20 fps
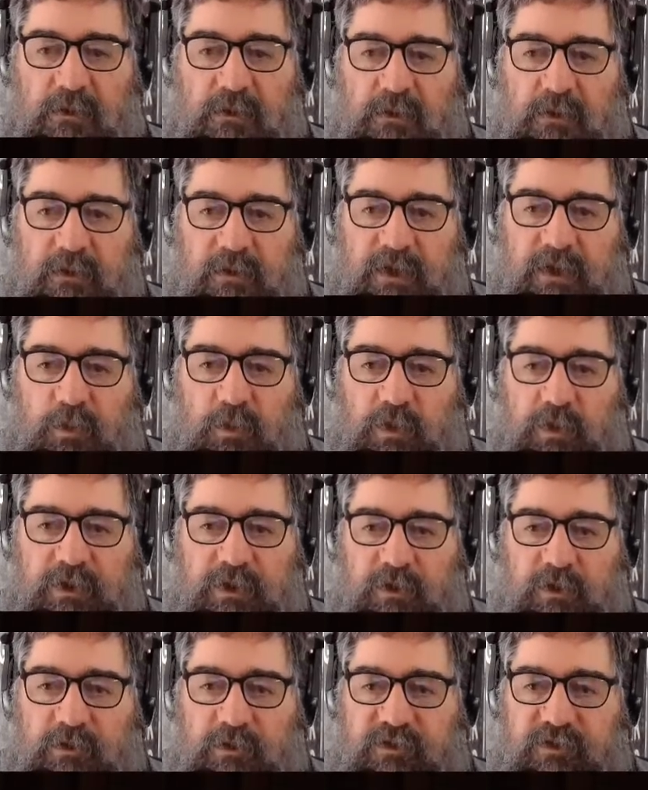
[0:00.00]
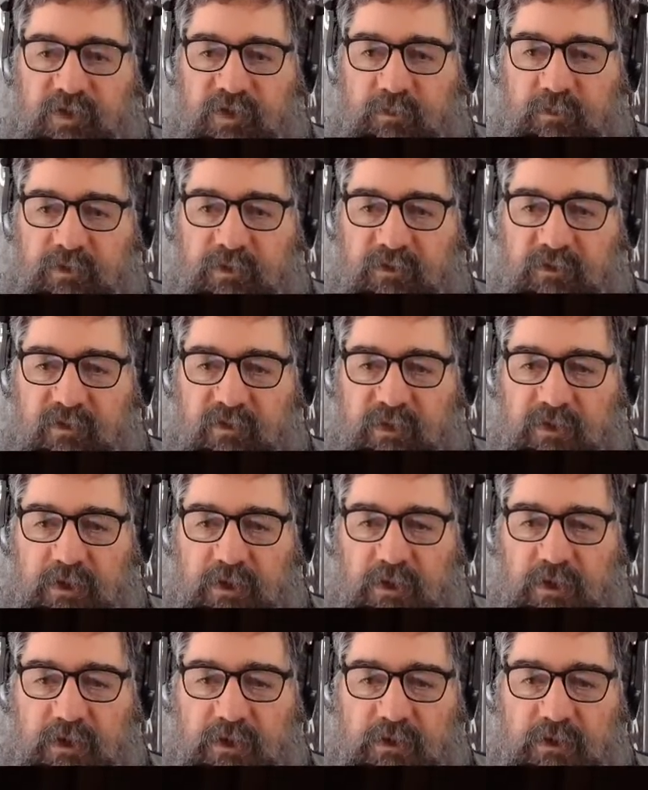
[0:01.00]
And that weird concept of having
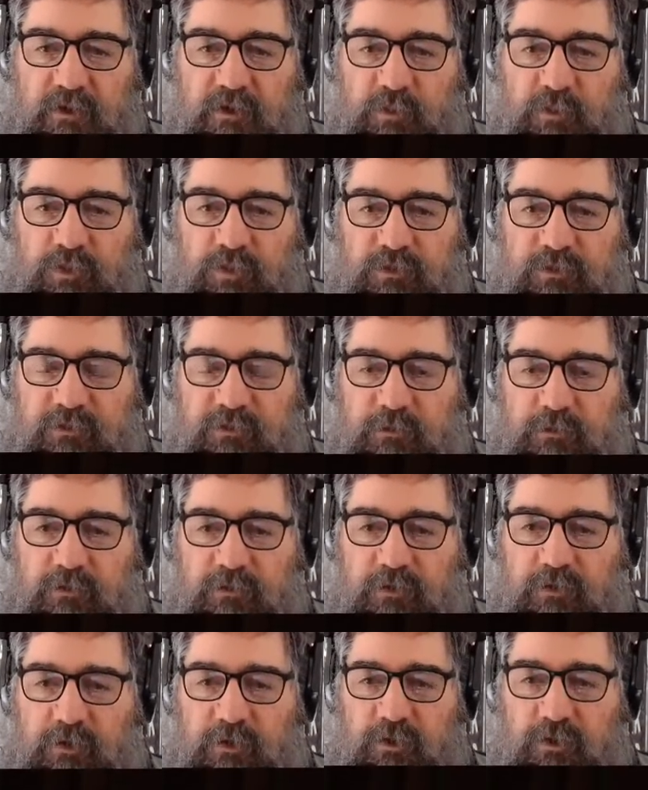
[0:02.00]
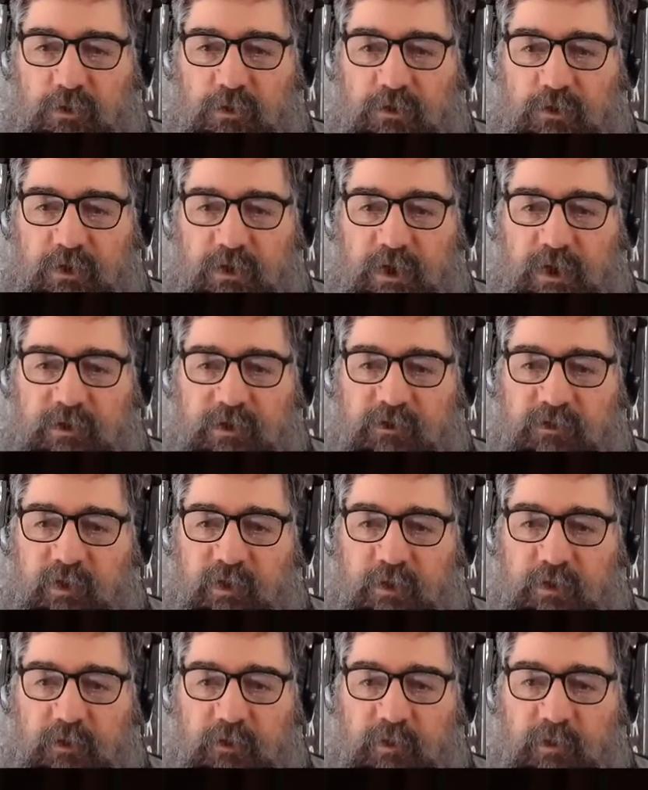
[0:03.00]
a caboose, or as I'd call it, a guards van on the